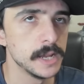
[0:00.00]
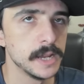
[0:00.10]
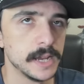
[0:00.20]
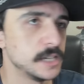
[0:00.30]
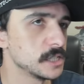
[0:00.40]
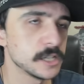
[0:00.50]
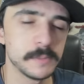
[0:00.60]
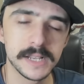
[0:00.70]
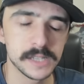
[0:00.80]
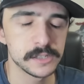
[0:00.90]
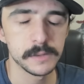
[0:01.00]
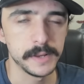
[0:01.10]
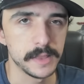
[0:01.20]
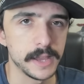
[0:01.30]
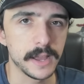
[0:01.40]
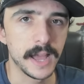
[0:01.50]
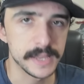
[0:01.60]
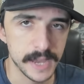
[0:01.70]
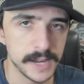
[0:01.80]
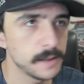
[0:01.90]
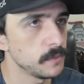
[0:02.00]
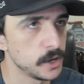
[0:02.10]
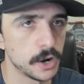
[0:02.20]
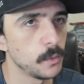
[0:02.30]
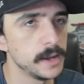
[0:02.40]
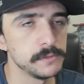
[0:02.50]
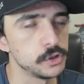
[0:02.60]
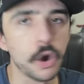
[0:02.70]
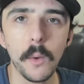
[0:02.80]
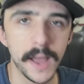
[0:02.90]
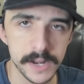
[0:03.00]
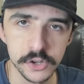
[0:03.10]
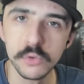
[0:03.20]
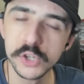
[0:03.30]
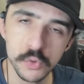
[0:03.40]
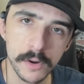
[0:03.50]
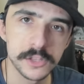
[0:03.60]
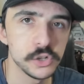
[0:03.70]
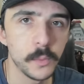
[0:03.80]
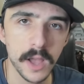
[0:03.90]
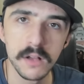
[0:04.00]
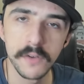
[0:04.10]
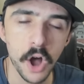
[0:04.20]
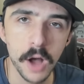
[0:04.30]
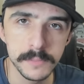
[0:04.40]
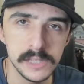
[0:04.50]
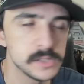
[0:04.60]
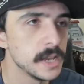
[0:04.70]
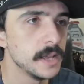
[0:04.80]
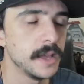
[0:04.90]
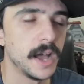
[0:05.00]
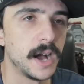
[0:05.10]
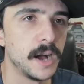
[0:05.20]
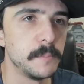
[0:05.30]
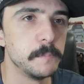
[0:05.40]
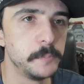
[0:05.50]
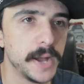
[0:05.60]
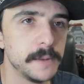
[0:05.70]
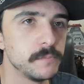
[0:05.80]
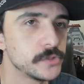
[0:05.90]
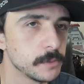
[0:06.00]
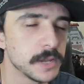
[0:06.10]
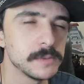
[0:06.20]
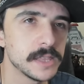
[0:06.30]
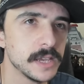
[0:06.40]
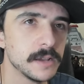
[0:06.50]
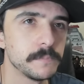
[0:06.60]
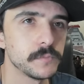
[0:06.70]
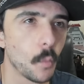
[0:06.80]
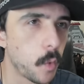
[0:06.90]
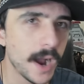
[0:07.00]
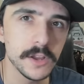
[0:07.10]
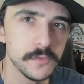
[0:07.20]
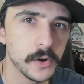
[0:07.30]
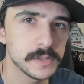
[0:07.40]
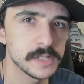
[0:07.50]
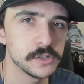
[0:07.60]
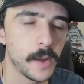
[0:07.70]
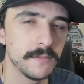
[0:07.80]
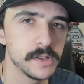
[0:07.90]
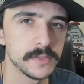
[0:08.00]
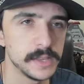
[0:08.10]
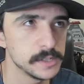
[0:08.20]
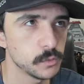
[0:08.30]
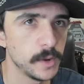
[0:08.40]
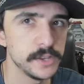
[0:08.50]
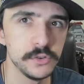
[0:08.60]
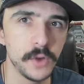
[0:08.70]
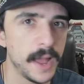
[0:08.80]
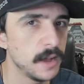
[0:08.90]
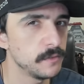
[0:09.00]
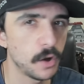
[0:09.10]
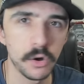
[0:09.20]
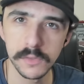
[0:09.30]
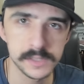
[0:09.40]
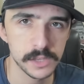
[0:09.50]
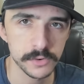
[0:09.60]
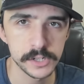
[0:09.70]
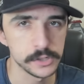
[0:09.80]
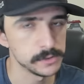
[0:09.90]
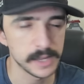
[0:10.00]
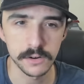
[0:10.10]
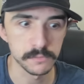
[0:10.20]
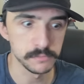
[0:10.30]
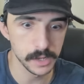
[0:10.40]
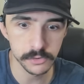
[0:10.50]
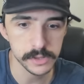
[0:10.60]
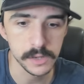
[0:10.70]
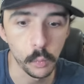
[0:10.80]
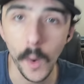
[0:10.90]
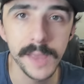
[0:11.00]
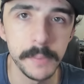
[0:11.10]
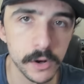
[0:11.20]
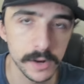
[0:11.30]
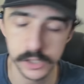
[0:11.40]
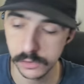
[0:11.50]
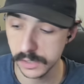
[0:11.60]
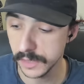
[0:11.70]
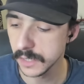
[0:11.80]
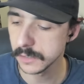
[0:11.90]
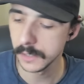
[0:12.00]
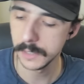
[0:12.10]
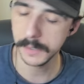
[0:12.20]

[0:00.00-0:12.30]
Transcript: It just doesn't make sense to me. Like, I get it. You know what? Go ahead and do what you want to do. We all have hobbies. Um, but sometimes I think, why are you focusing so heavy on this when you have all these other issues that are literally way bigger issues than this? But